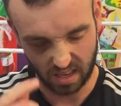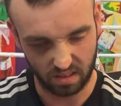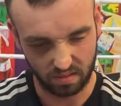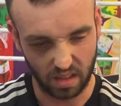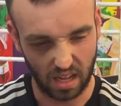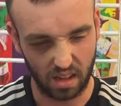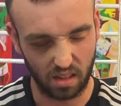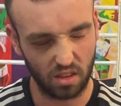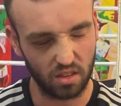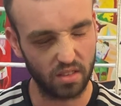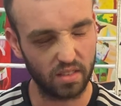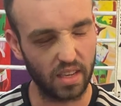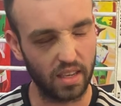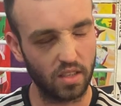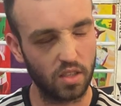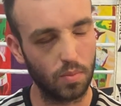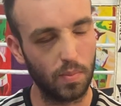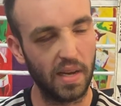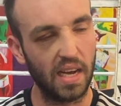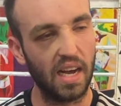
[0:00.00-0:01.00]
I lost that
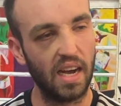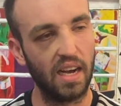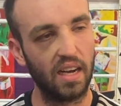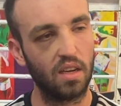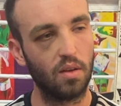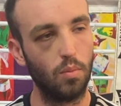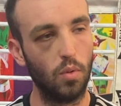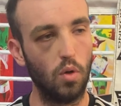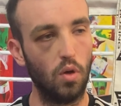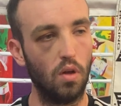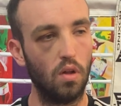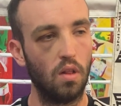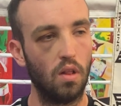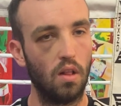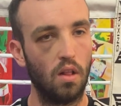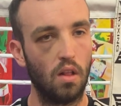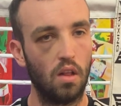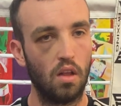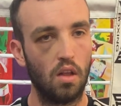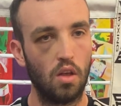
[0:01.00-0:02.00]
spark. But
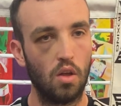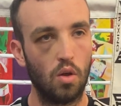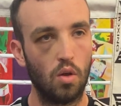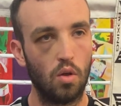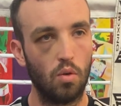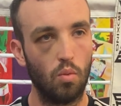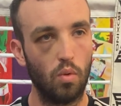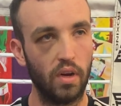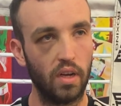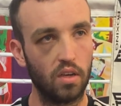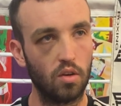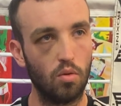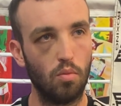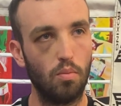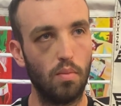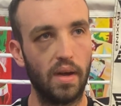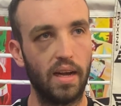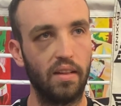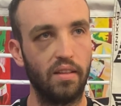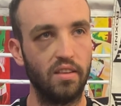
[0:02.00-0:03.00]
when I come
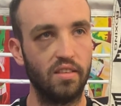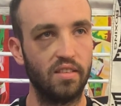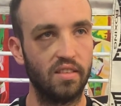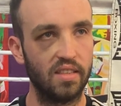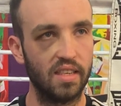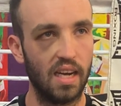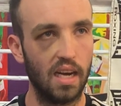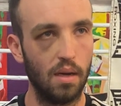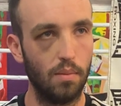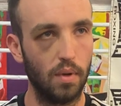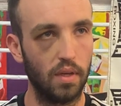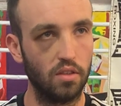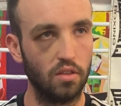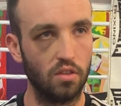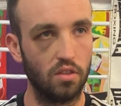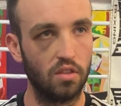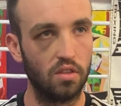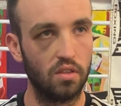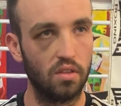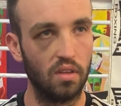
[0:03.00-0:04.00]
back this time, I
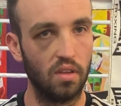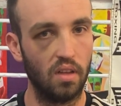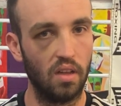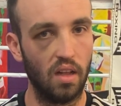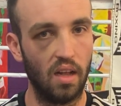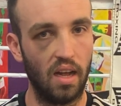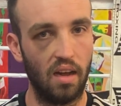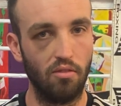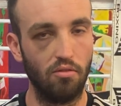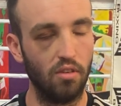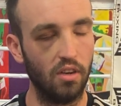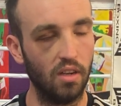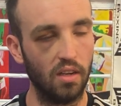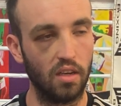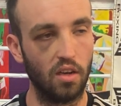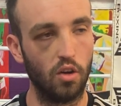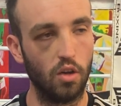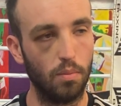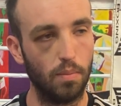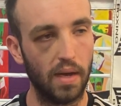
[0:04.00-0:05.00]
really
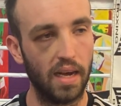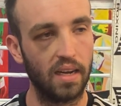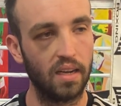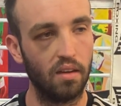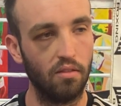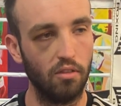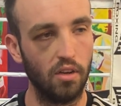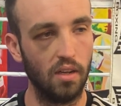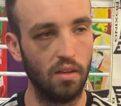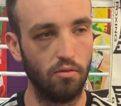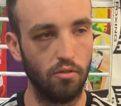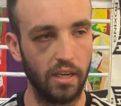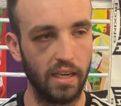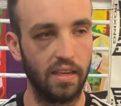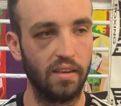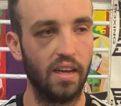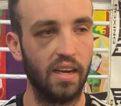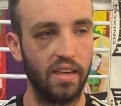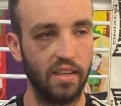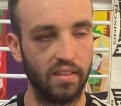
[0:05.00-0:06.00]
got it back. I really
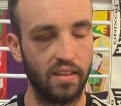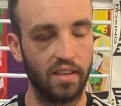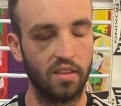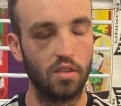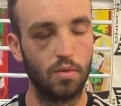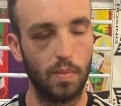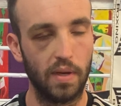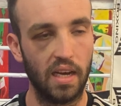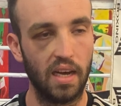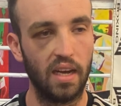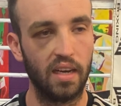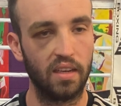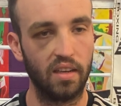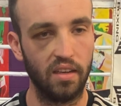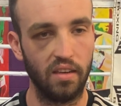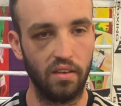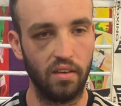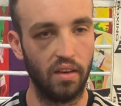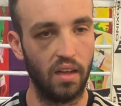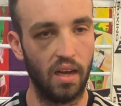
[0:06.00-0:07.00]
reignited that spark,
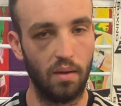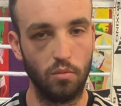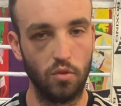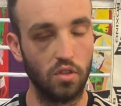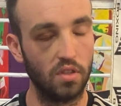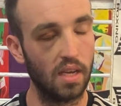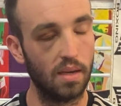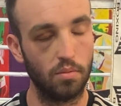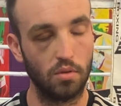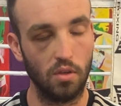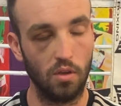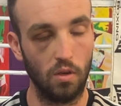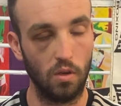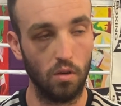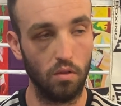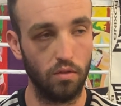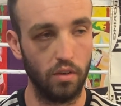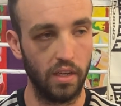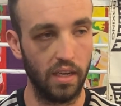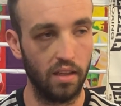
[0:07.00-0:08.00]
and I'm just absolutely
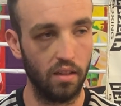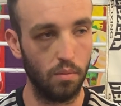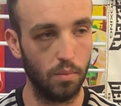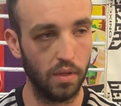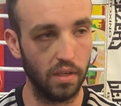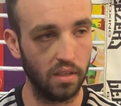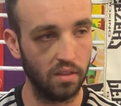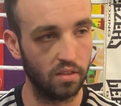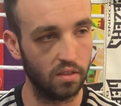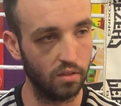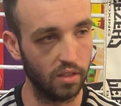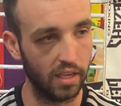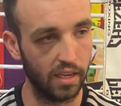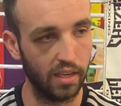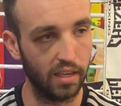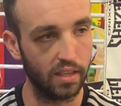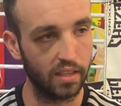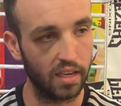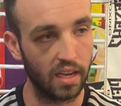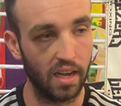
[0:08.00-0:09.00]
loving it at the minute. So
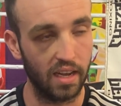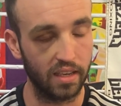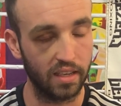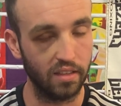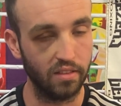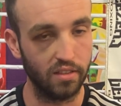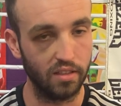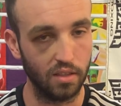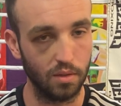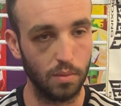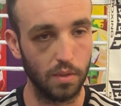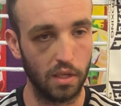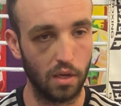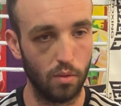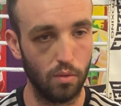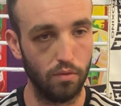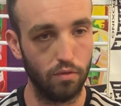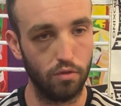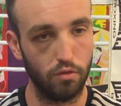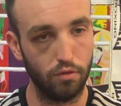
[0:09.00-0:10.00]
yeah, I can see me
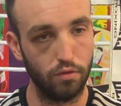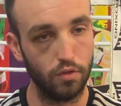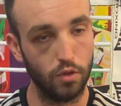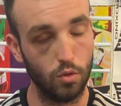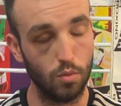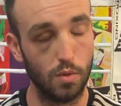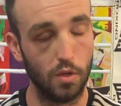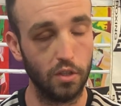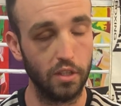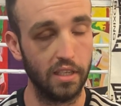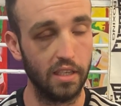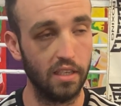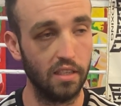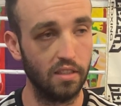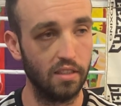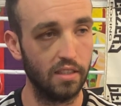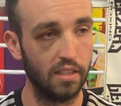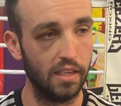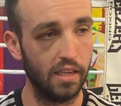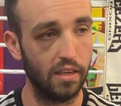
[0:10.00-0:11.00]
going for a few more
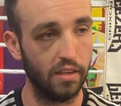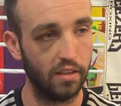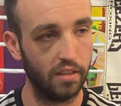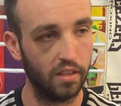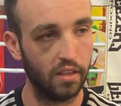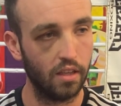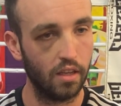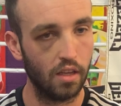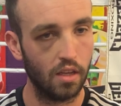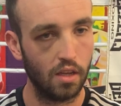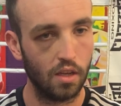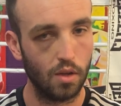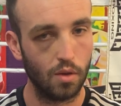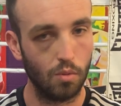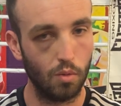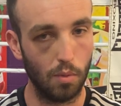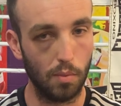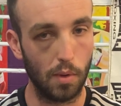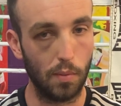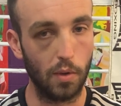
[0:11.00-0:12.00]
years, and then
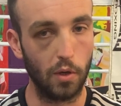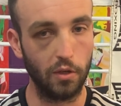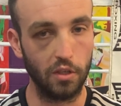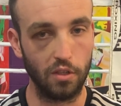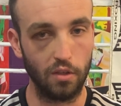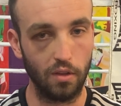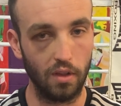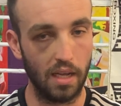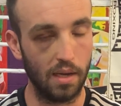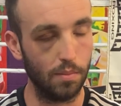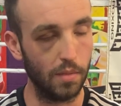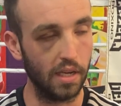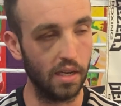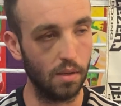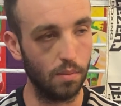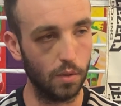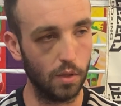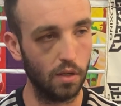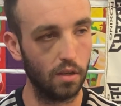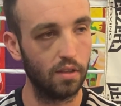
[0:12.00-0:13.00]
when my body doesn't let me
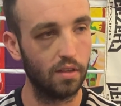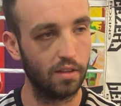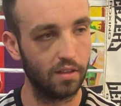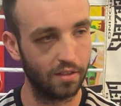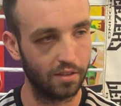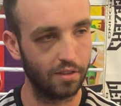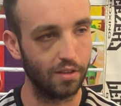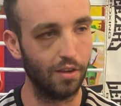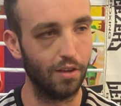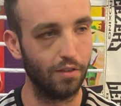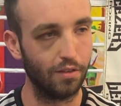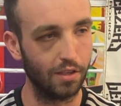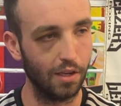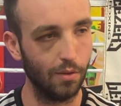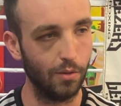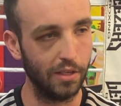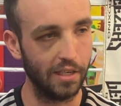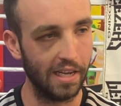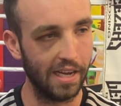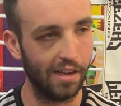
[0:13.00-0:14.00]
anymore, sort of
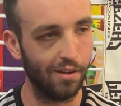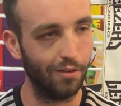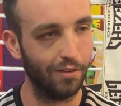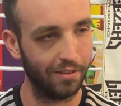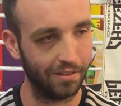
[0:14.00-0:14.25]
slowing down.